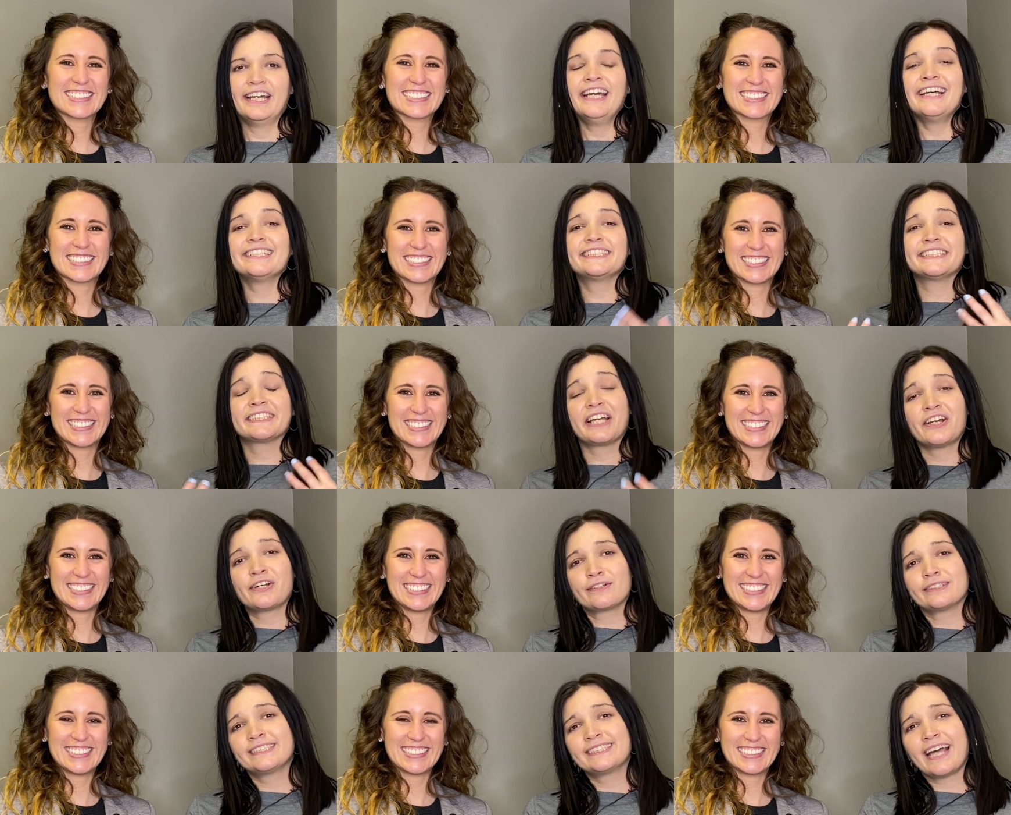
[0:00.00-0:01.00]
Speaker 1: This is
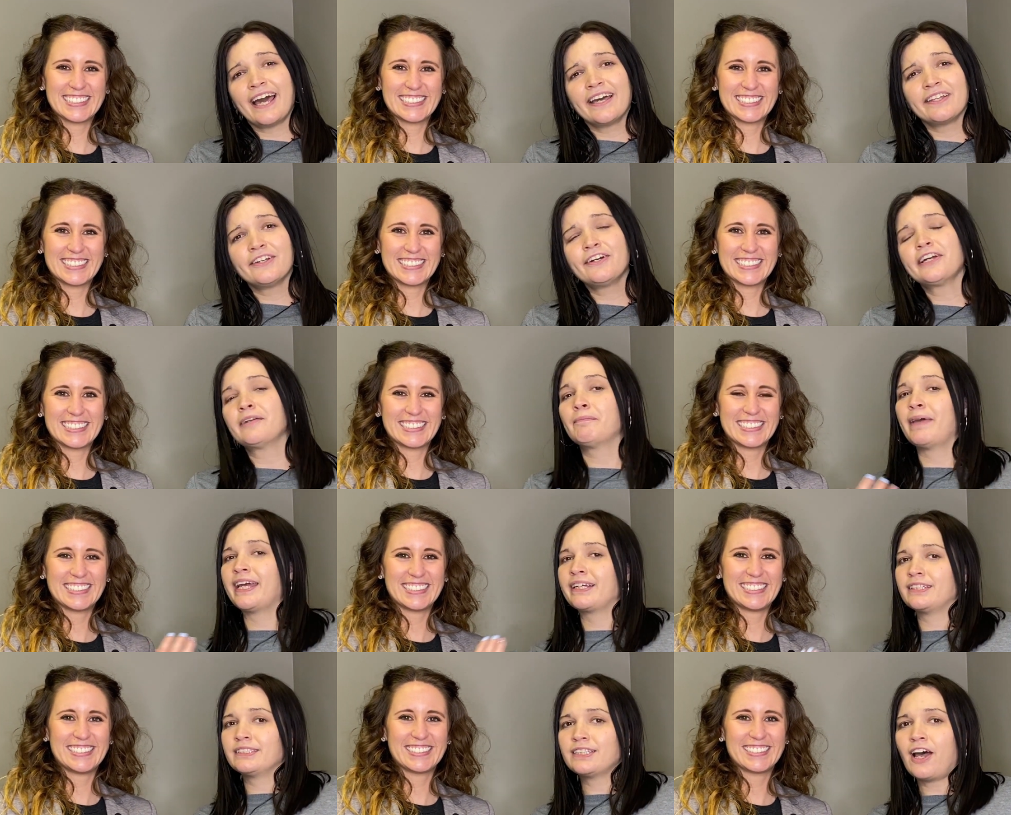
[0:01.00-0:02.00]
Carol Seiler and
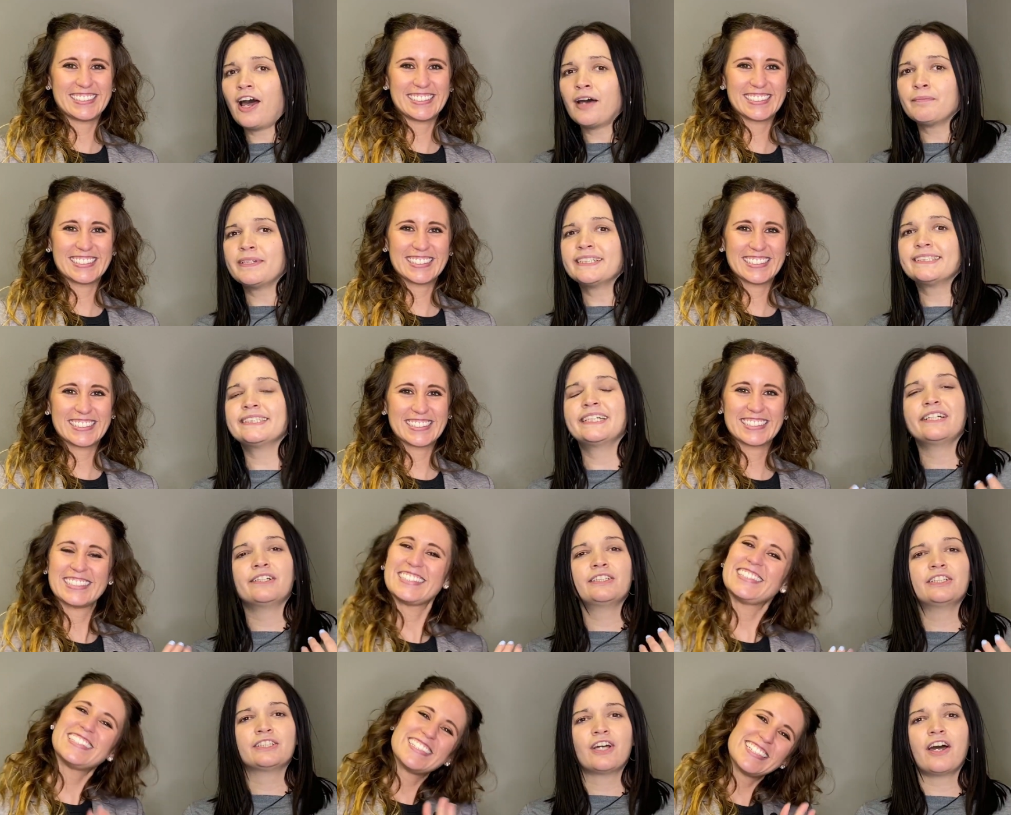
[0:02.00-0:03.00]
Megan Thomas here
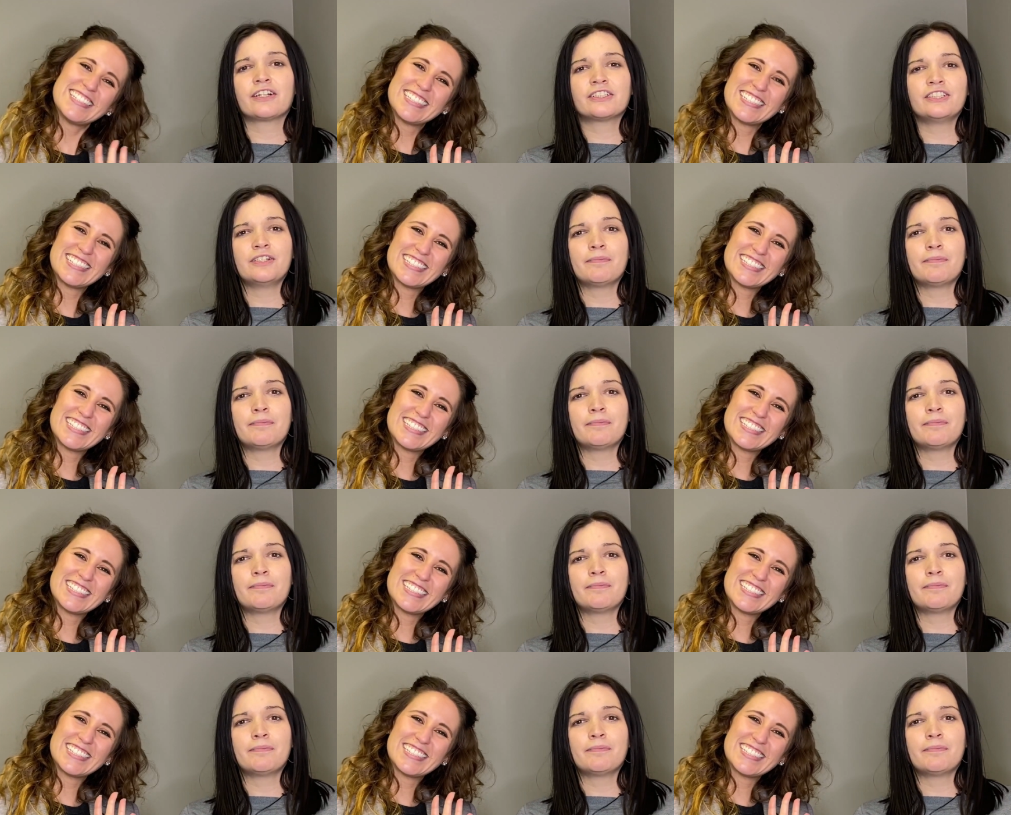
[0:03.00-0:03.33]
to talk to you